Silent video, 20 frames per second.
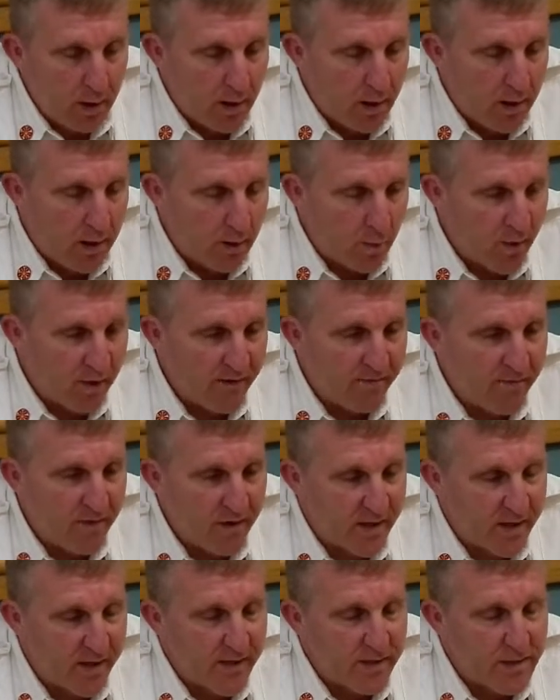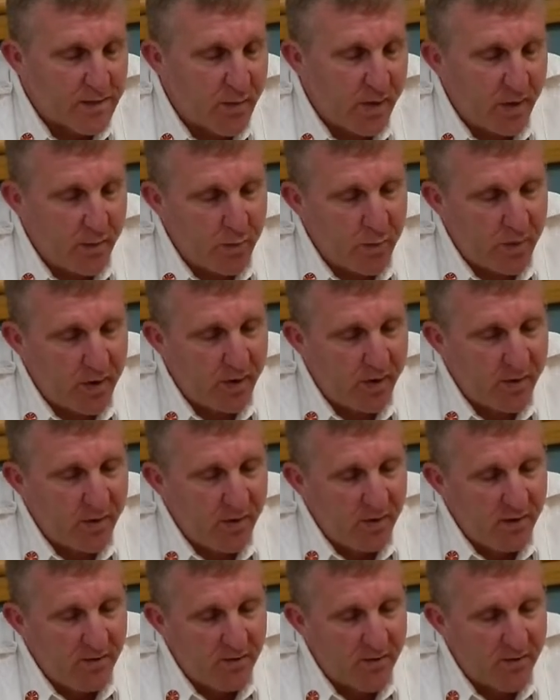whatever the case may be,